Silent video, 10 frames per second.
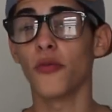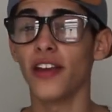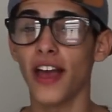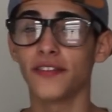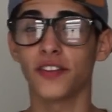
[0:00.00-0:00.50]
we
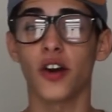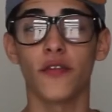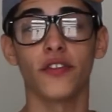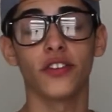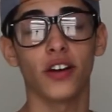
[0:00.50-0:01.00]
have
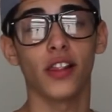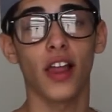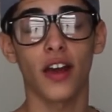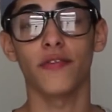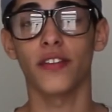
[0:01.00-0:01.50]
covered a
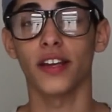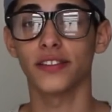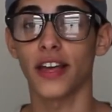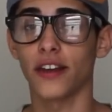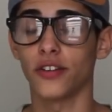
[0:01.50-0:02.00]
lot of
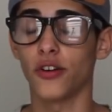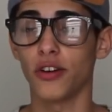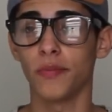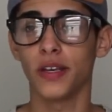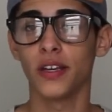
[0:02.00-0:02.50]
things that
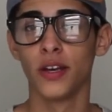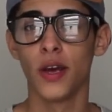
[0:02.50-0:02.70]
annoy me,